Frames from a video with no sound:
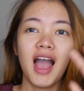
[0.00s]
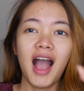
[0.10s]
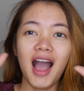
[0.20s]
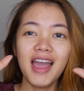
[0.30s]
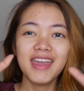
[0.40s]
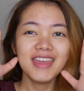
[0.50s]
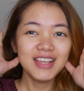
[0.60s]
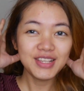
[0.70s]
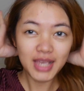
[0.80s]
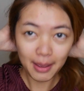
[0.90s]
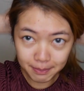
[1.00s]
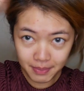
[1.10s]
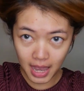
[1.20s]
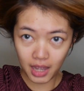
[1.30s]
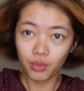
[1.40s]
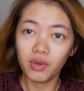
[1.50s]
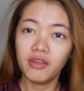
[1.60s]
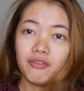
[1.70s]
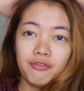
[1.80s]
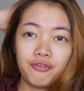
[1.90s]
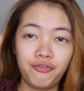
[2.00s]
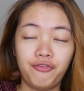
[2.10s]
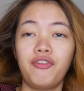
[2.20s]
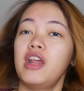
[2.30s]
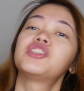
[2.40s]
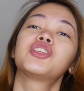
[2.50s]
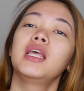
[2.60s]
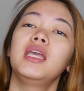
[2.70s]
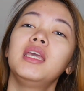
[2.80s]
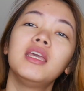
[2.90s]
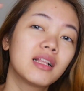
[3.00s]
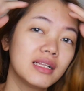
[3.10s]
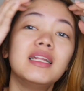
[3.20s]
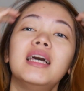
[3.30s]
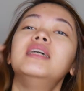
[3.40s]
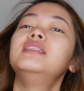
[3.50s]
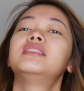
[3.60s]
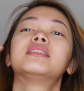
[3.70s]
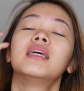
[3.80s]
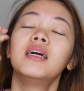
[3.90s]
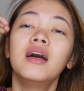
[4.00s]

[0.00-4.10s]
Hi, I'm back with a freshly cleansed